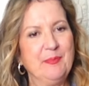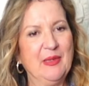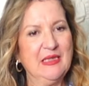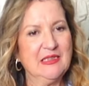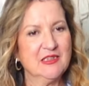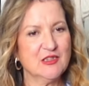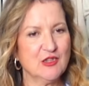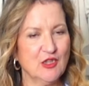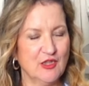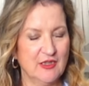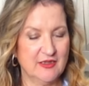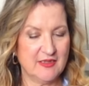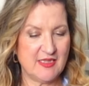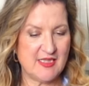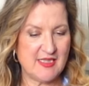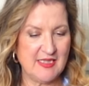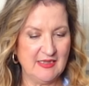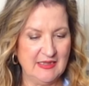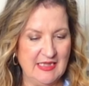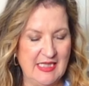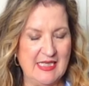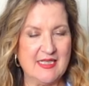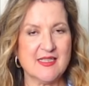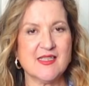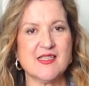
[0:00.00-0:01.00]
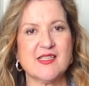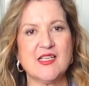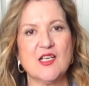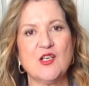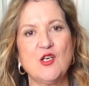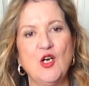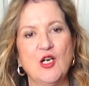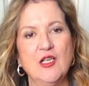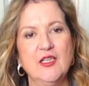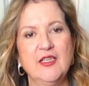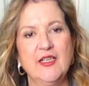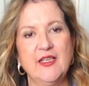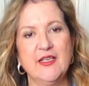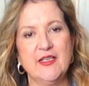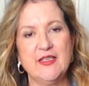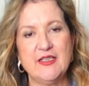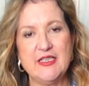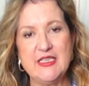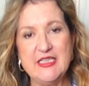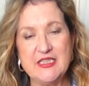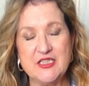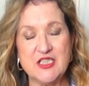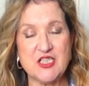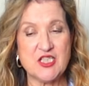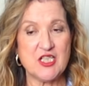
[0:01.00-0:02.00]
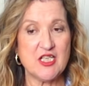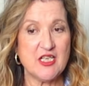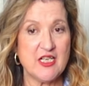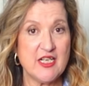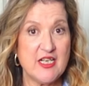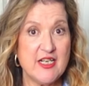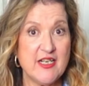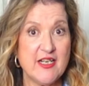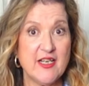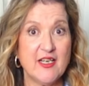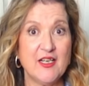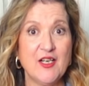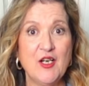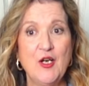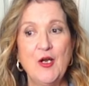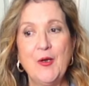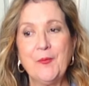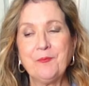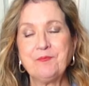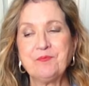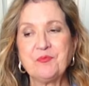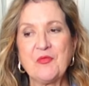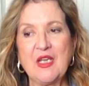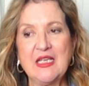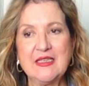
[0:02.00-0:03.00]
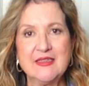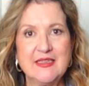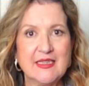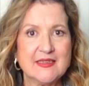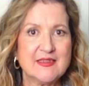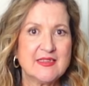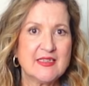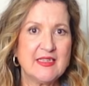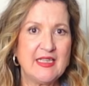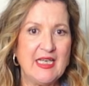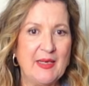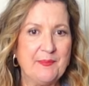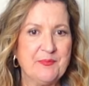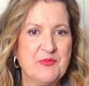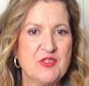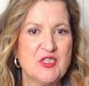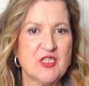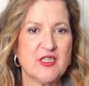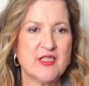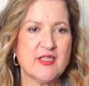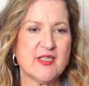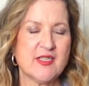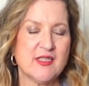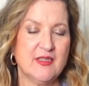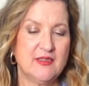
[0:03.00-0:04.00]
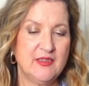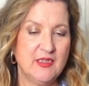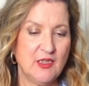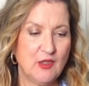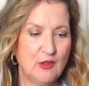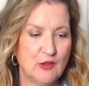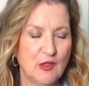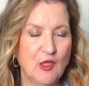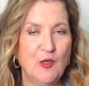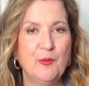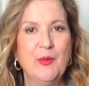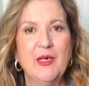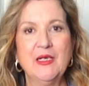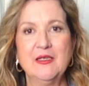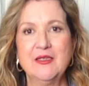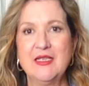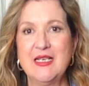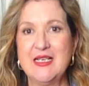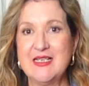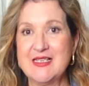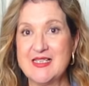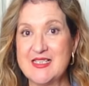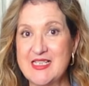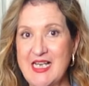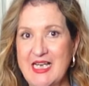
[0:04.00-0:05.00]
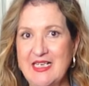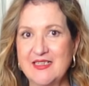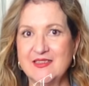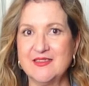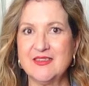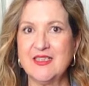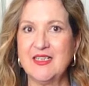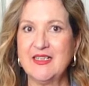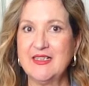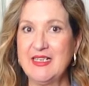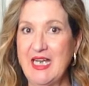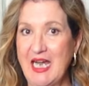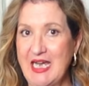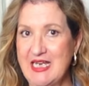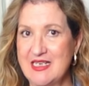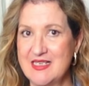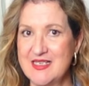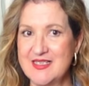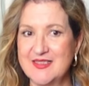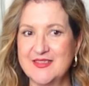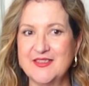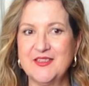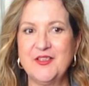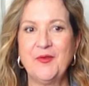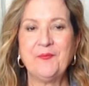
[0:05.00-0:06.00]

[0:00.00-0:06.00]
Pantone selects a color each year that captures the global zeitgeist.